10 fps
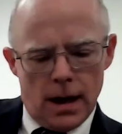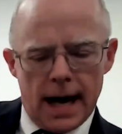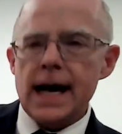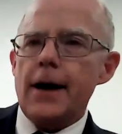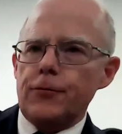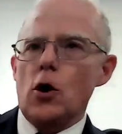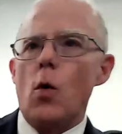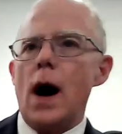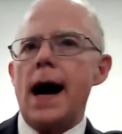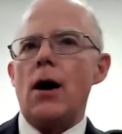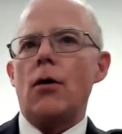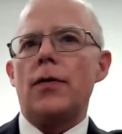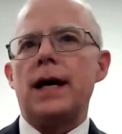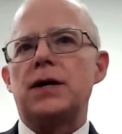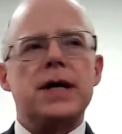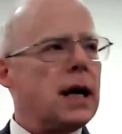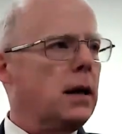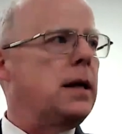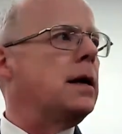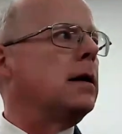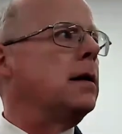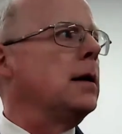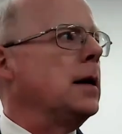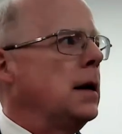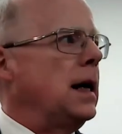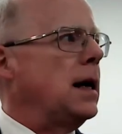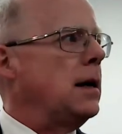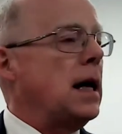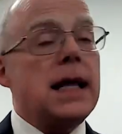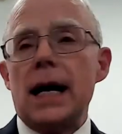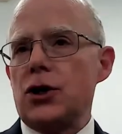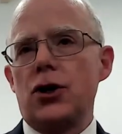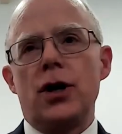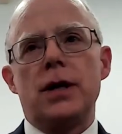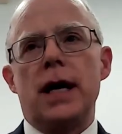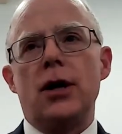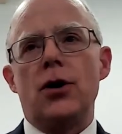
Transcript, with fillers: and after a while they settle in, and that's a good thing.